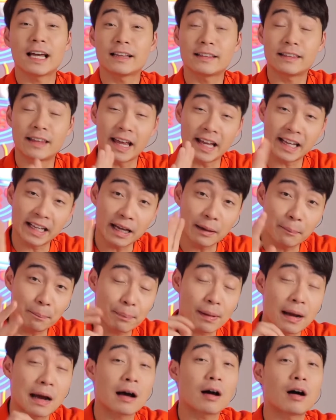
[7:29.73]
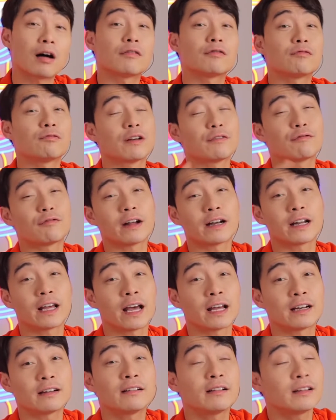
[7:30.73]
like taking bra off with one
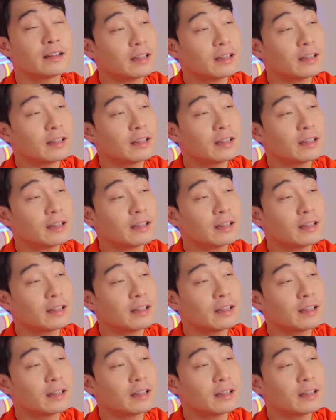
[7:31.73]
hand.